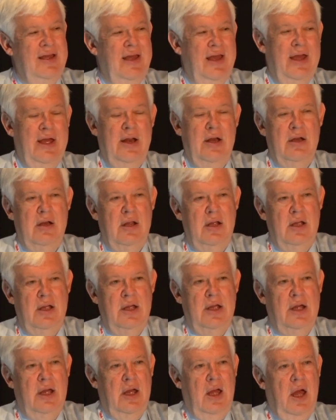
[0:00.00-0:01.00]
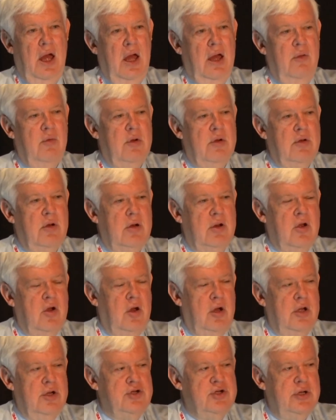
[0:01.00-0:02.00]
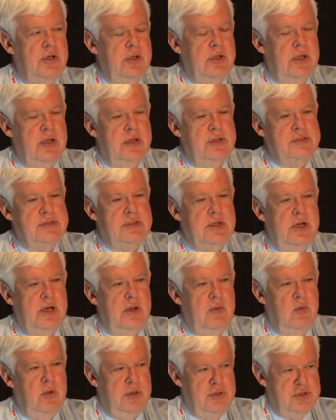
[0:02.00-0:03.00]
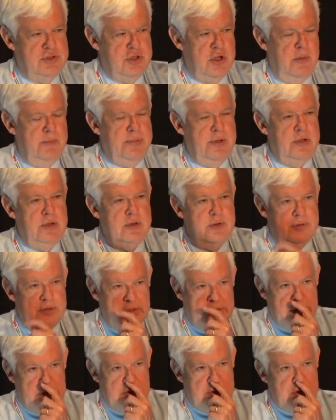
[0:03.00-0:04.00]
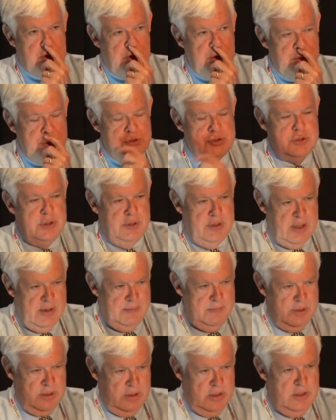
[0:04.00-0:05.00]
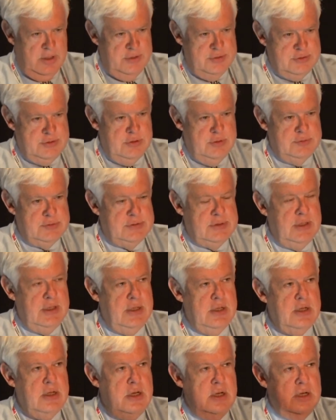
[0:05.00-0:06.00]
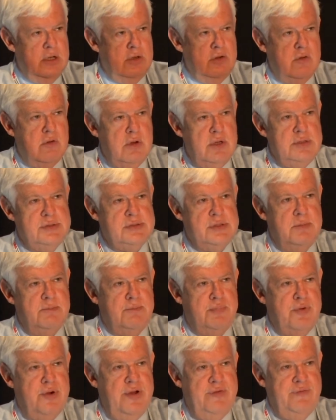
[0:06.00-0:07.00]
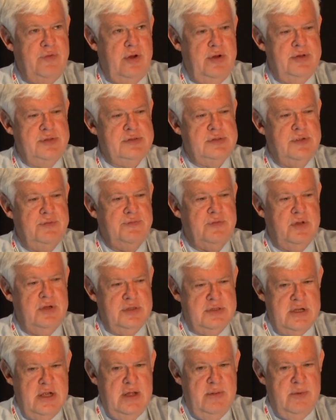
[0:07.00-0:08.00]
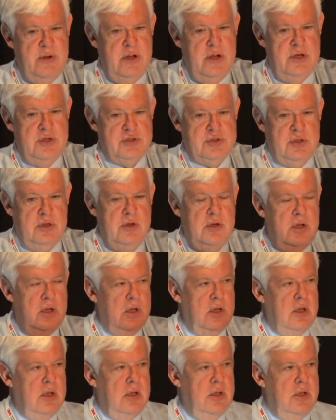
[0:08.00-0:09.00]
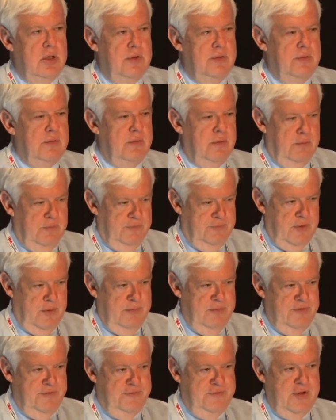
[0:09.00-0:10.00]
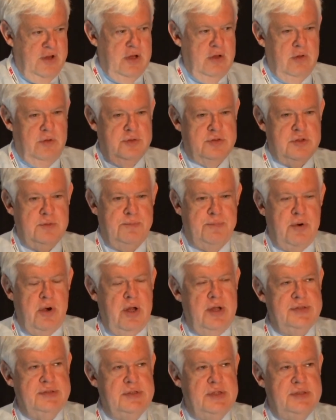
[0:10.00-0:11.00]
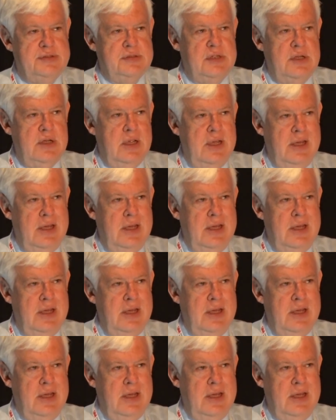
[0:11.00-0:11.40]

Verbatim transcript: And I would caution against anyone jumping to the conclusion that because you see an increase in prevalence of contamination from the field to processing,